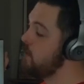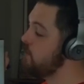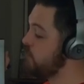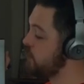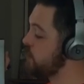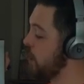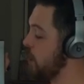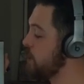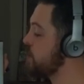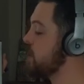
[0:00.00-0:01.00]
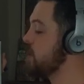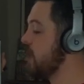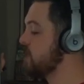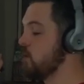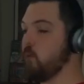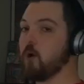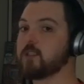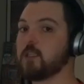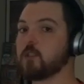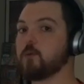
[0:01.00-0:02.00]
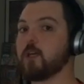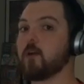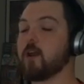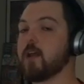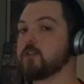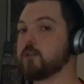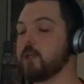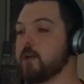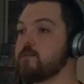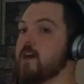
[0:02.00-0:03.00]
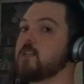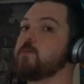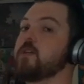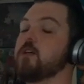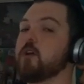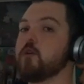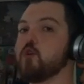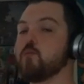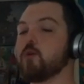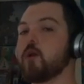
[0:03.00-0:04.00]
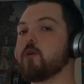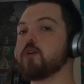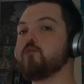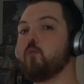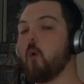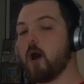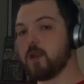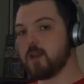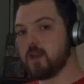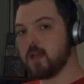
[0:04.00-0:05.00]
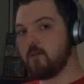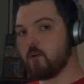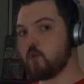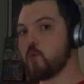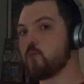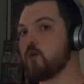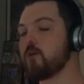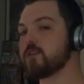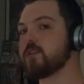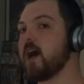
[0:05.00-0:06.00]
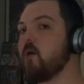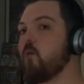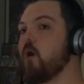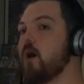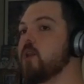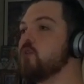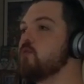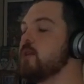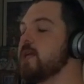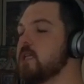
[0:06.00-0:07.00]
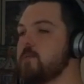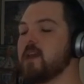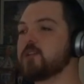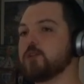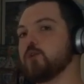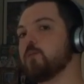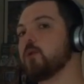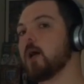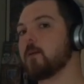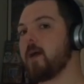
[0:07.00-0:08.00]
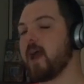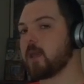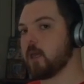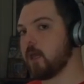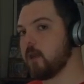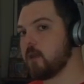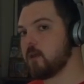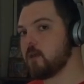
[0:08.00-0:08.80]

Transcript: For the stars, yes, it works out to get our answer here. That's because our numerator is 1. If our numerator is not 1, you need to make sure you plug back in.